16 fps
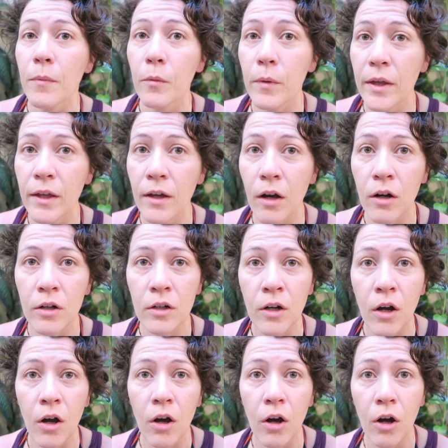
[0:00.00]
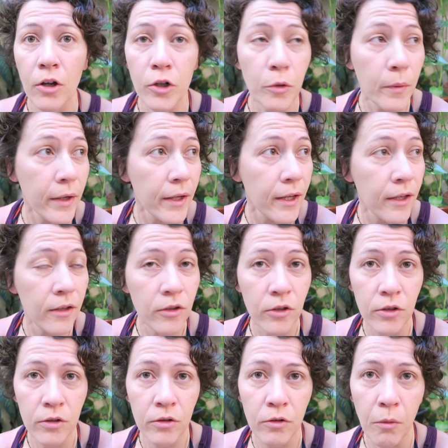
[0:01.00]
We are on our way
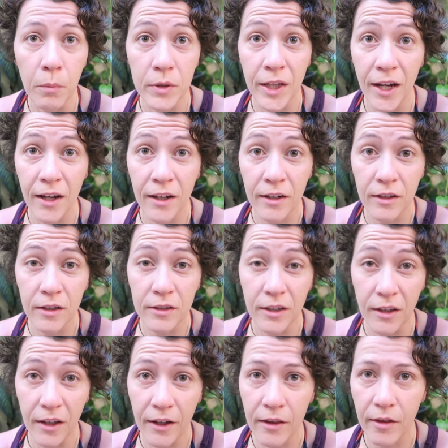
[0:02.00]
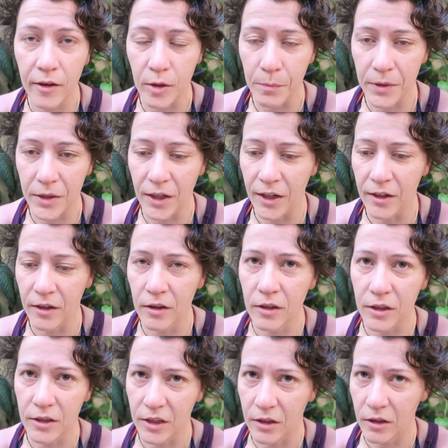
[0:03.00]
to Botanical Delights at the Botanical
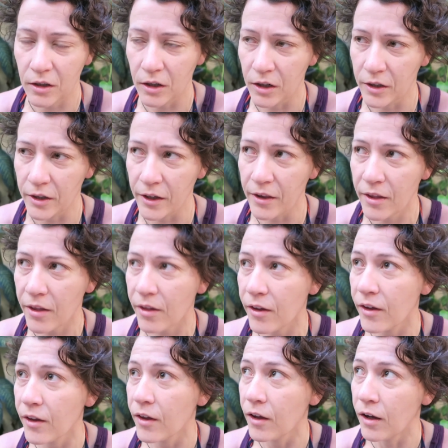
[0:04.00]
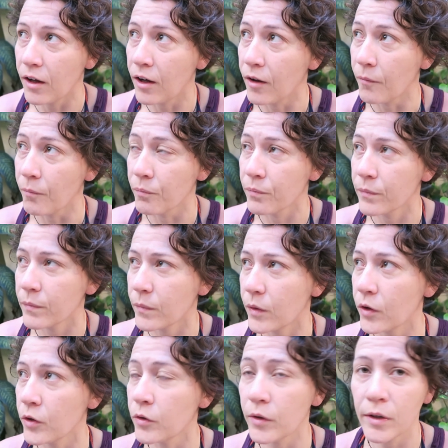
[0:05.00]
Gardens.
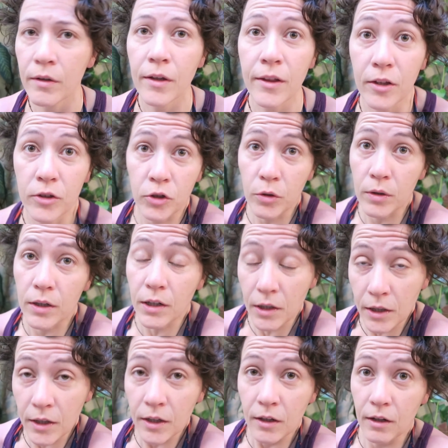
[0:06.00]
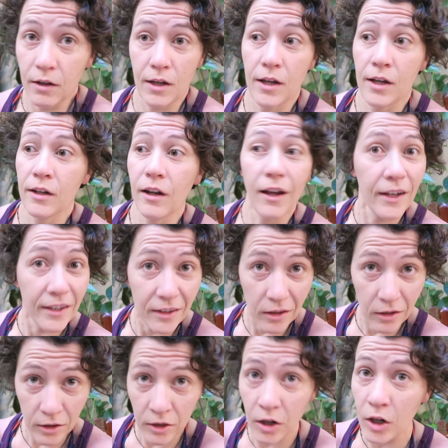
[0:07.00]
So it's a tour, and I get to
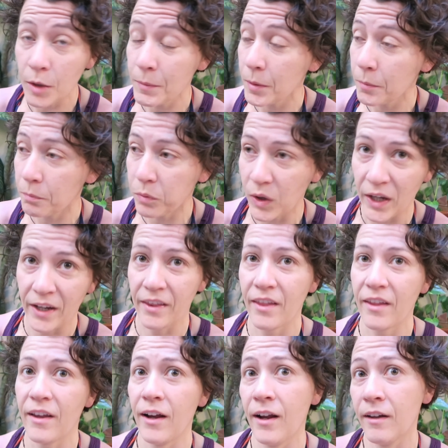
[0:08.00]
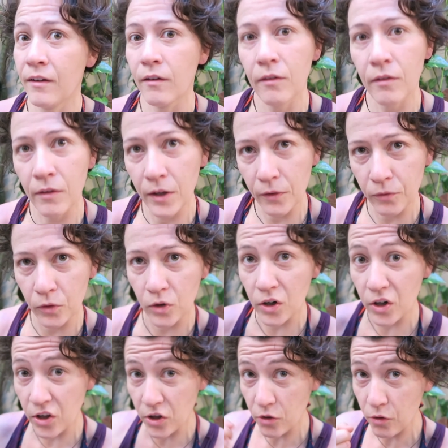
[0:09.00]
learn all about plants, and
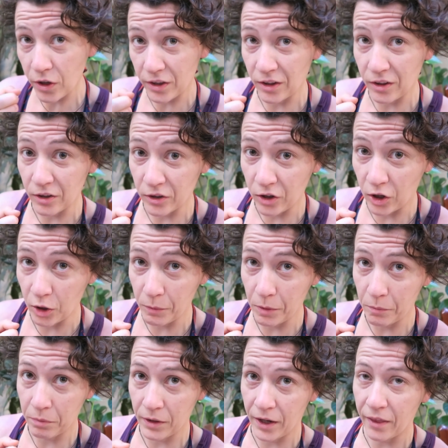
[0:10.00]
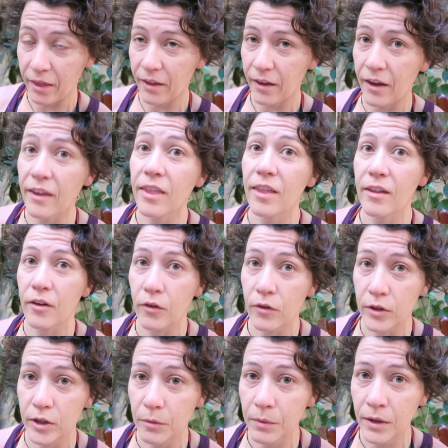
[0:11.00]
therefore you get to learn all about plants. It's
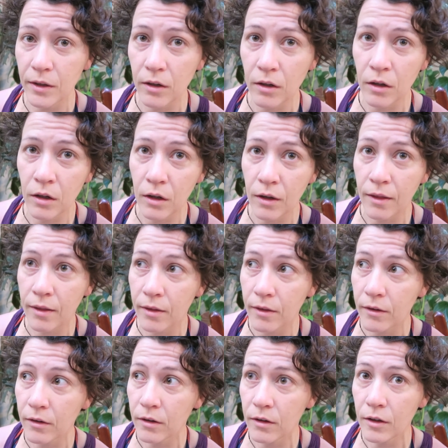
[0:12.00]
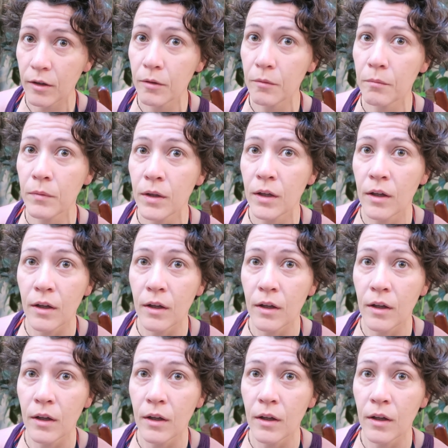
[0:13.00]
going to be awesome.